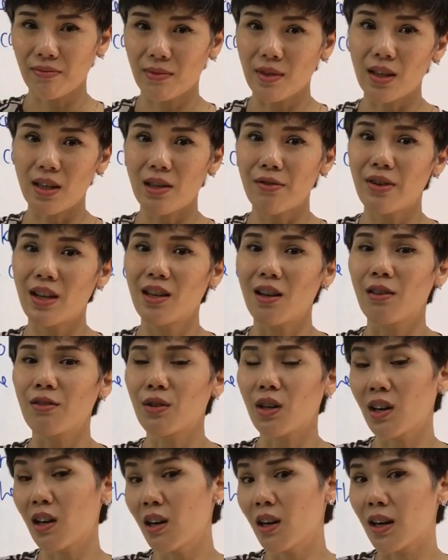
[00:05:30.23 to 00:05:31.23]
the event
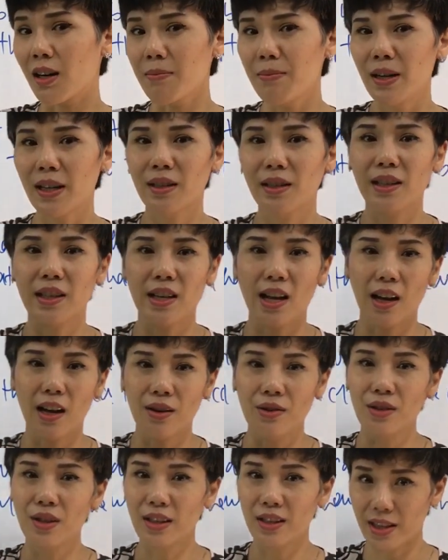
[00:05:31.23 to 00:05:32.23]
of car breaking
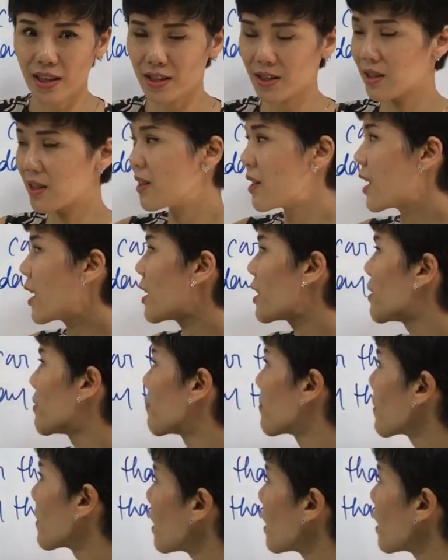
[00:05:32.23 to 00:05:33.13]
down yesterday.